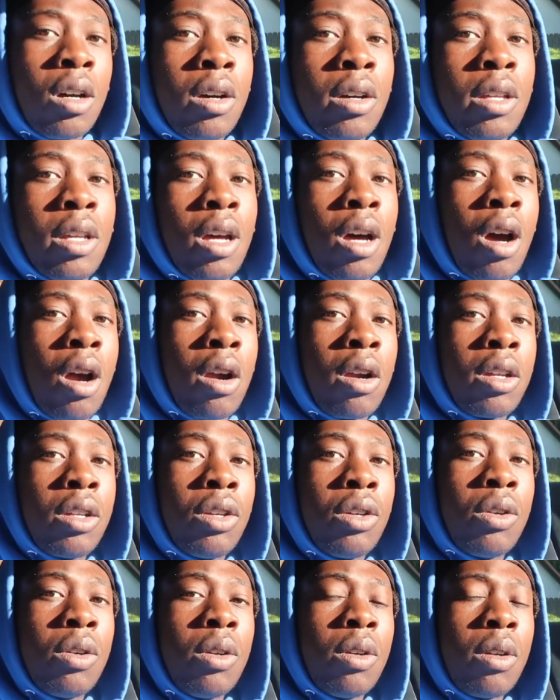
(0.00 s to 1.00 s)
Oh, yeah, how are
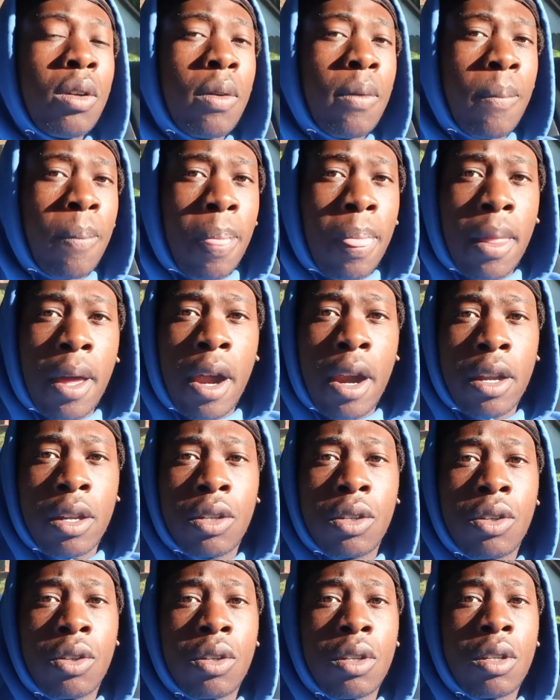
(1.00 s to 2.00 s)
you? How are
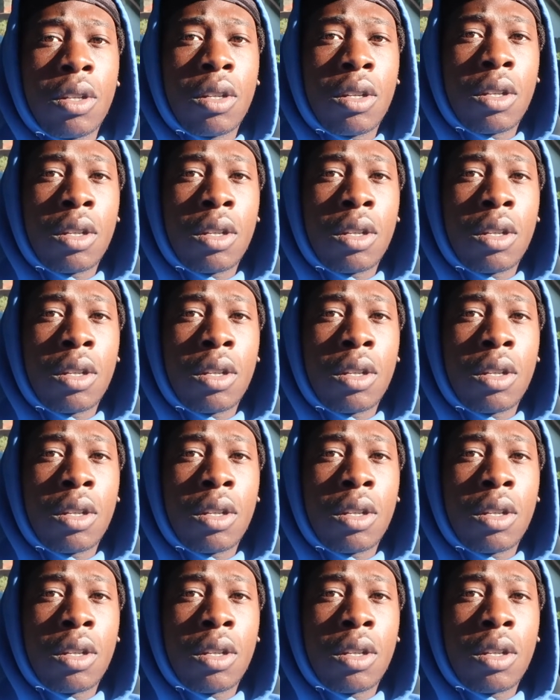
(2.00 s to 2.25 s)
you doing?